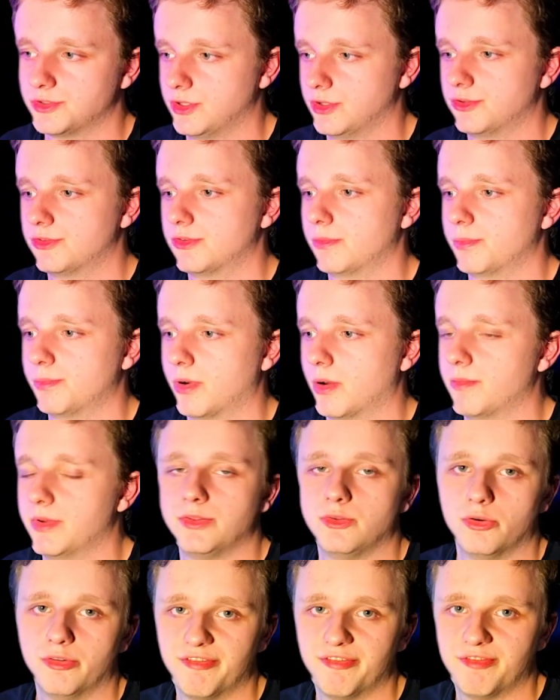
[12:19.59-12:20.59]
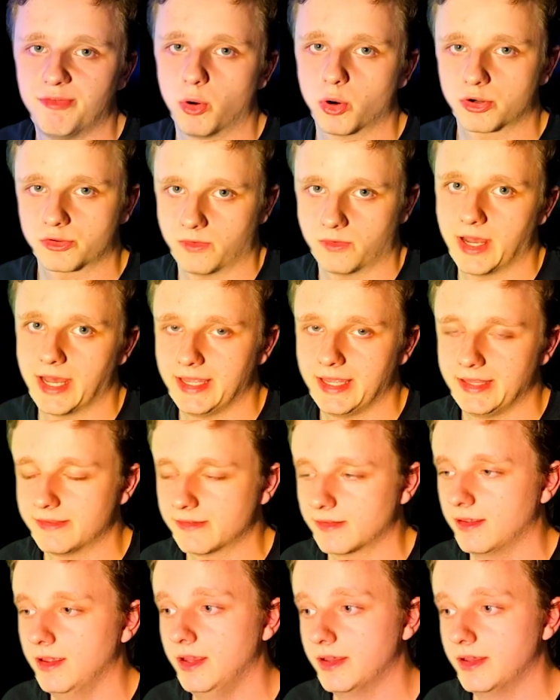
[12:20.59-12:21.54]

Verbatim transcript: you should probably do 4 to 8